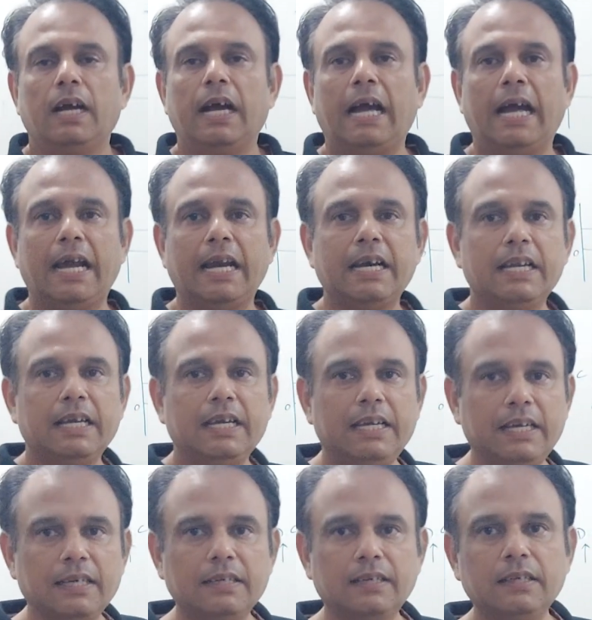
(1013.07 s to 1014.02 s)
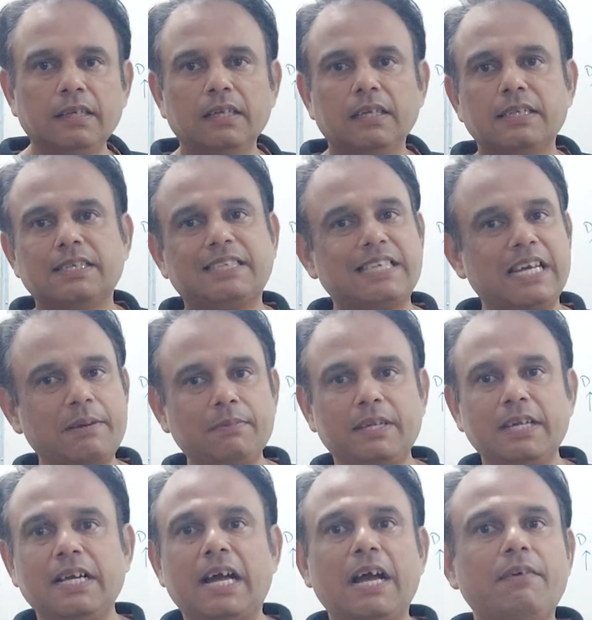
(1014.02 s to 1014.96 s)
And here, same
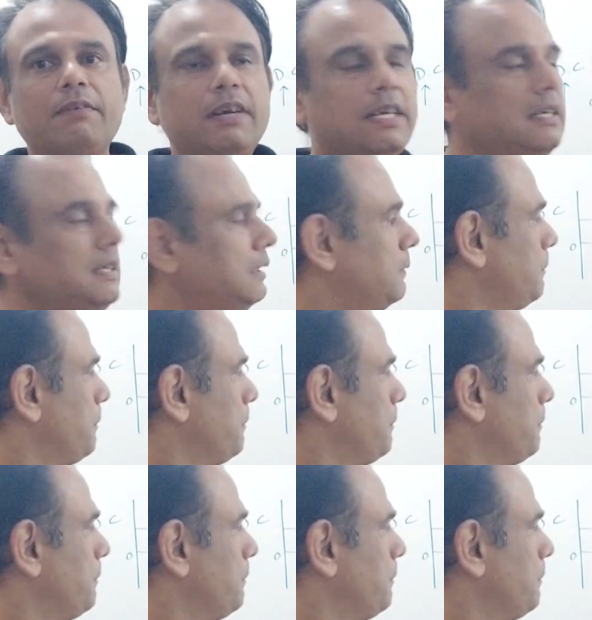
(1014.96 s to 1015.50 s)
thing I have done.